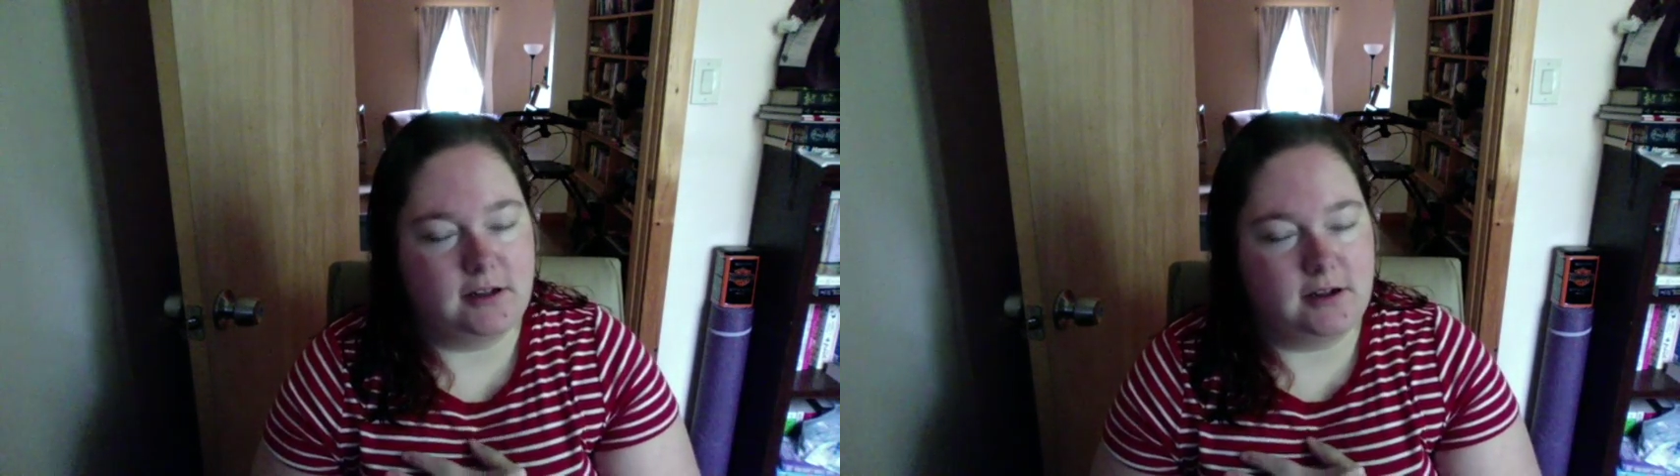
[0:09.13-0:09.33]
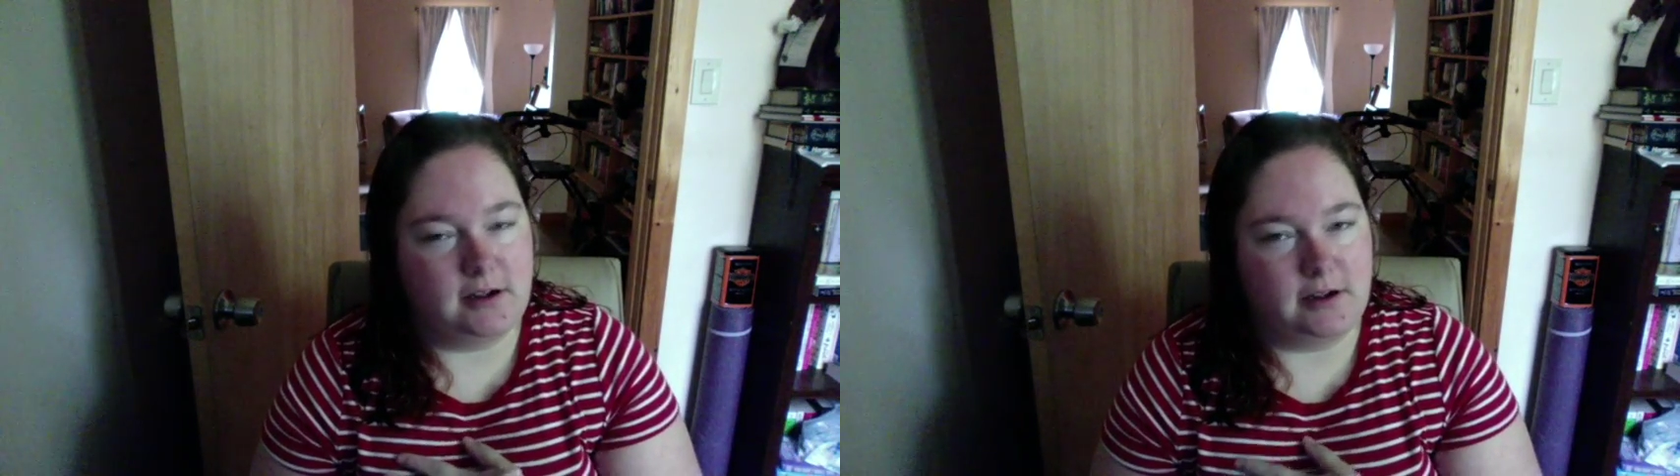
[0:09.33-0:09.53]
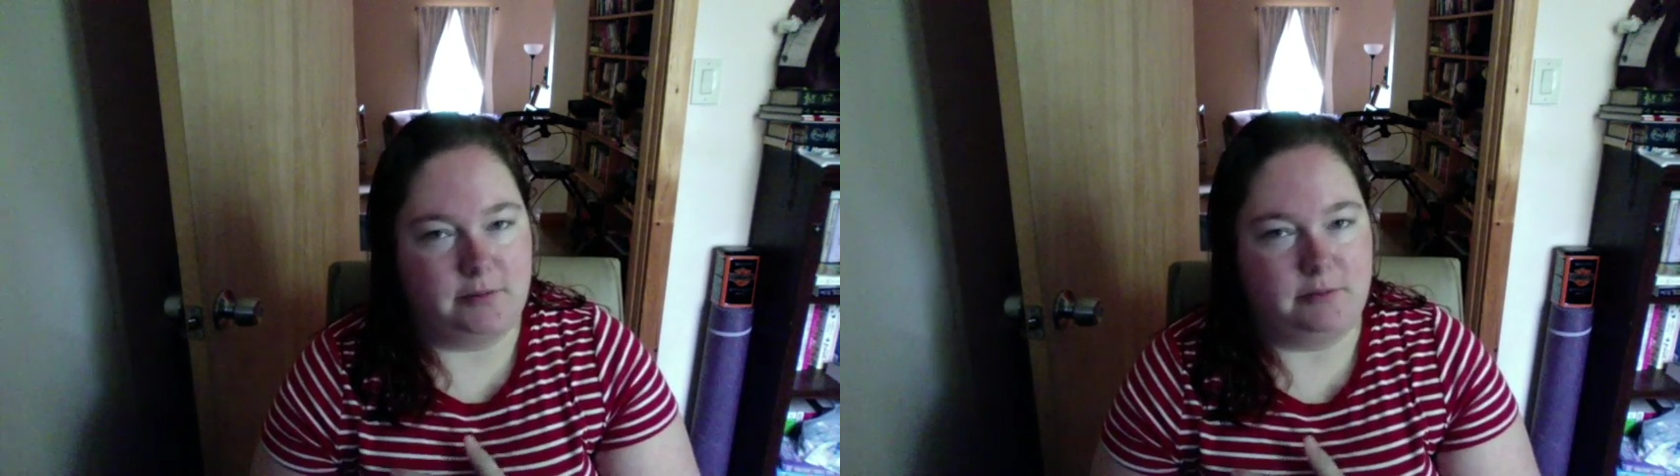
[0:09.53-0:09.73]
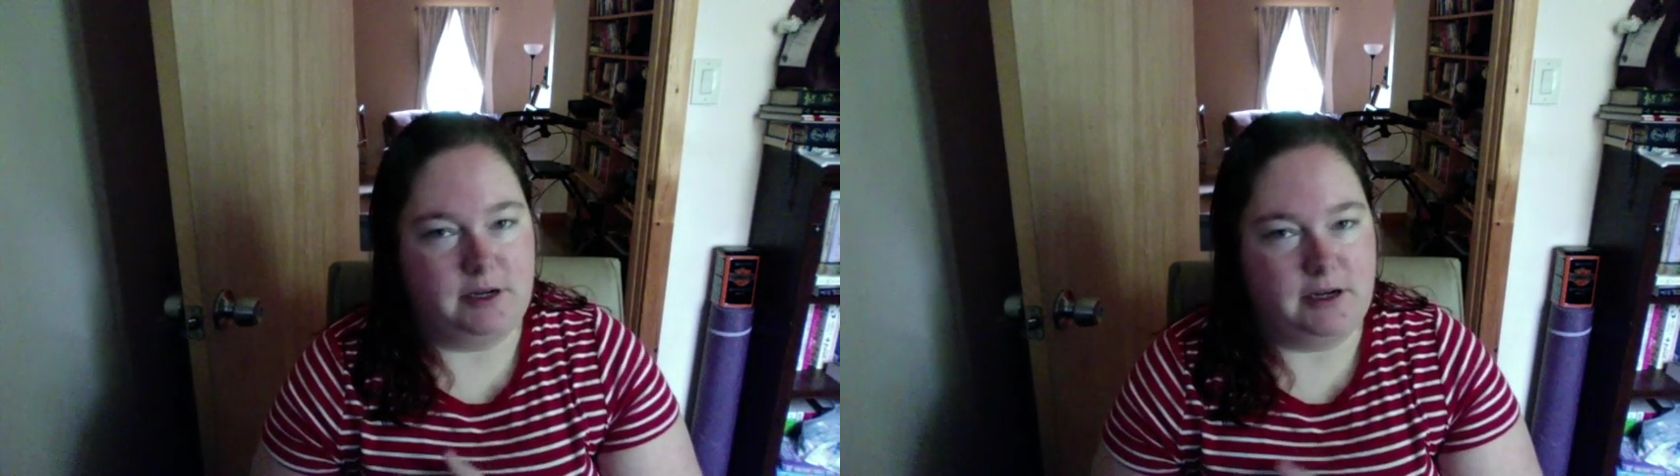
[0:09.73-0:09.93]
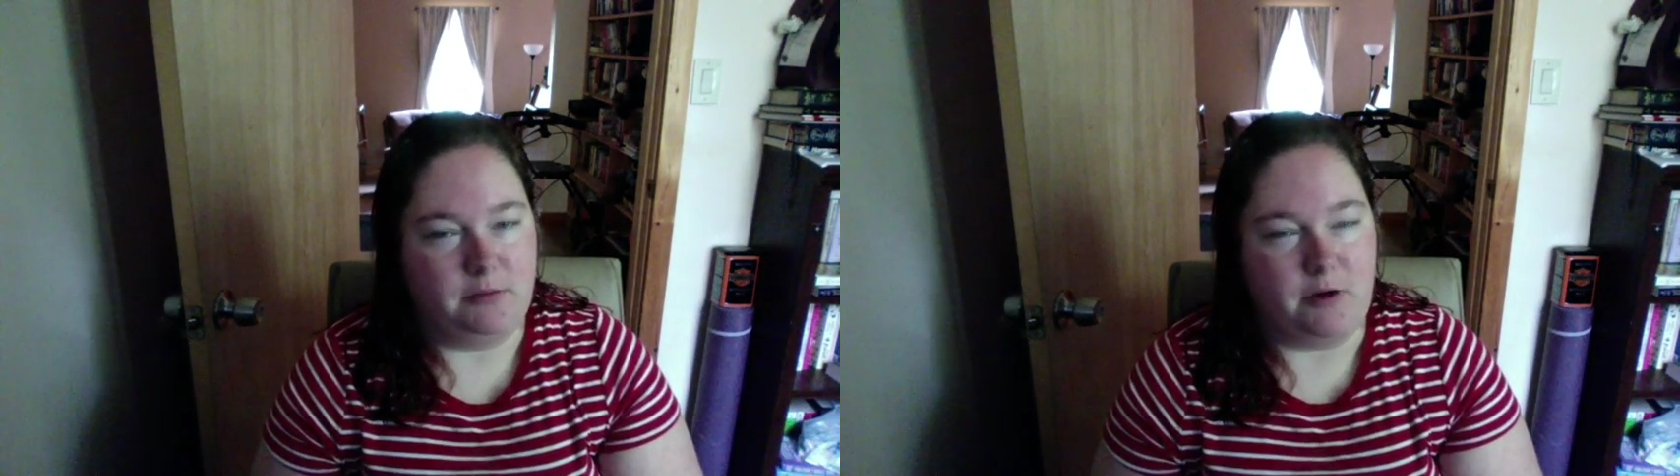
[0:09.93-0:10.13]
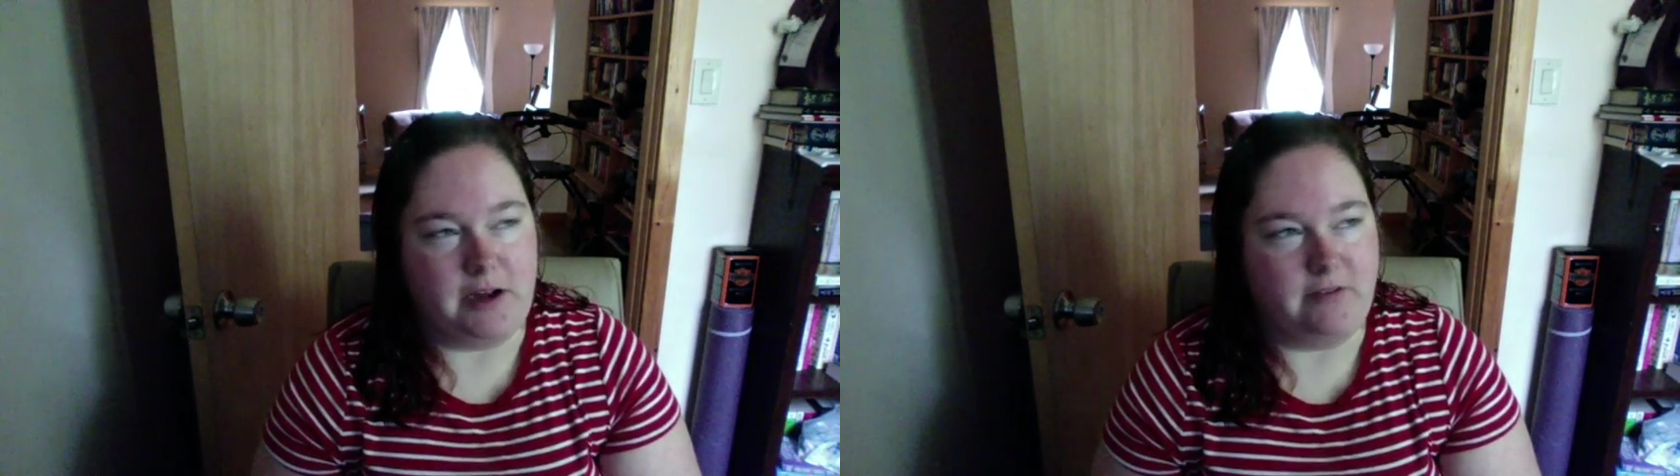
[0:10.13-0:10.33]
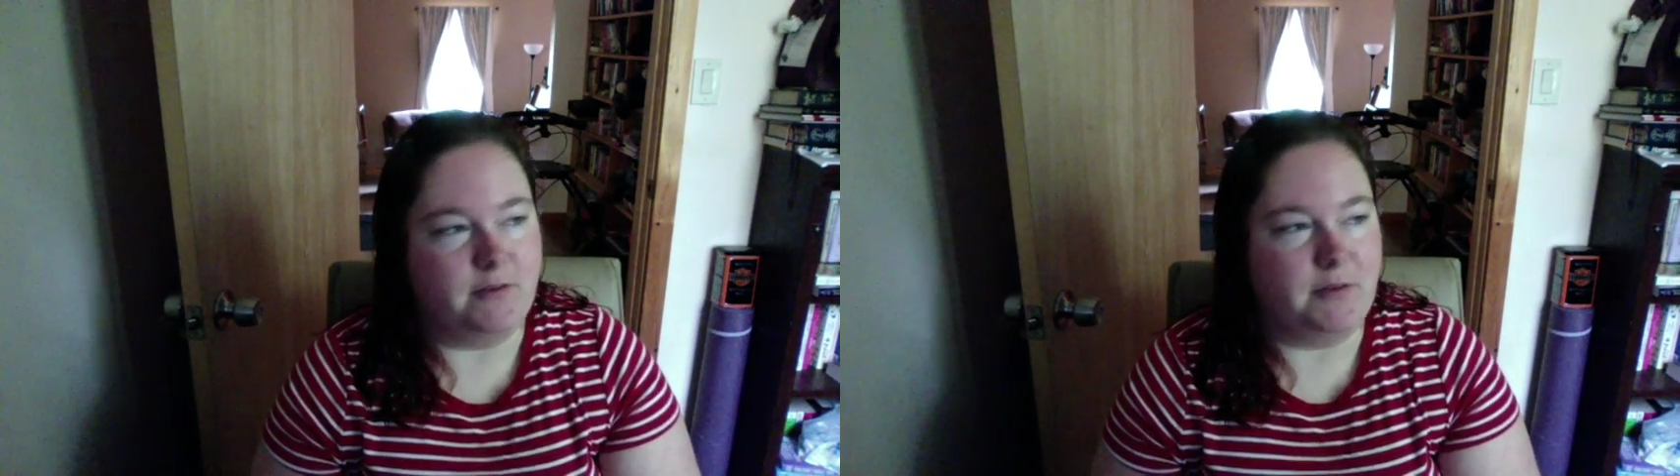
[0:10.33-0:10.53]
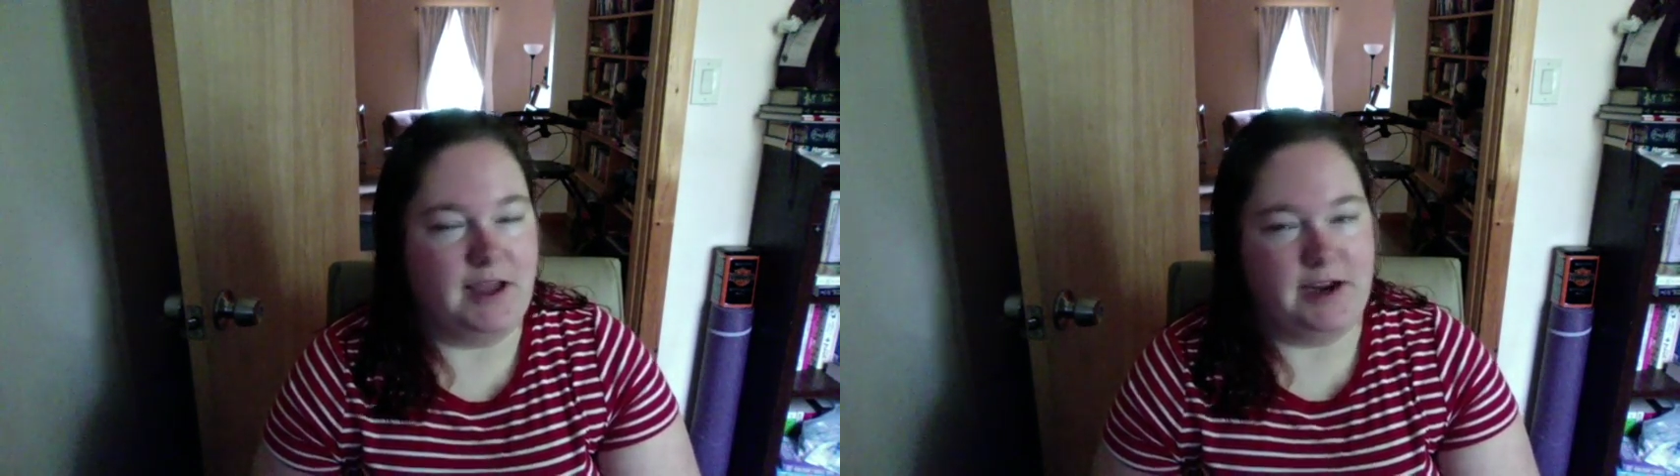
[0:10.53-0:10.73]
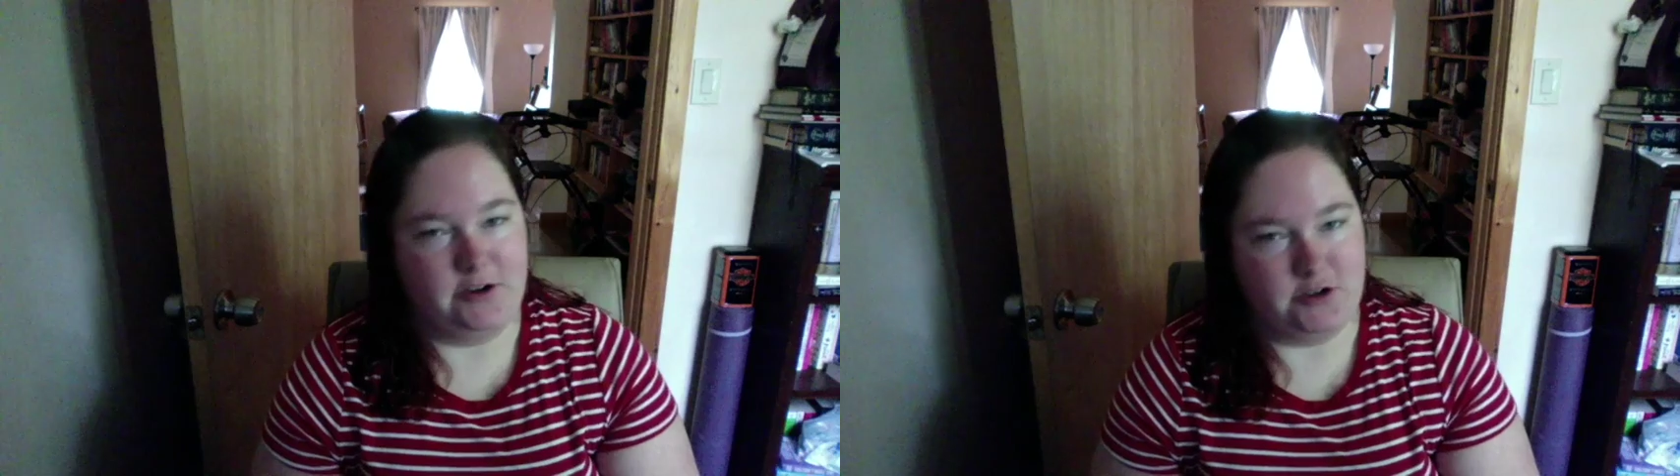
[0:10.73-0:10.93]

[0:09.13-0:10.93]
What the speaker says: and I'm waiting for my hair to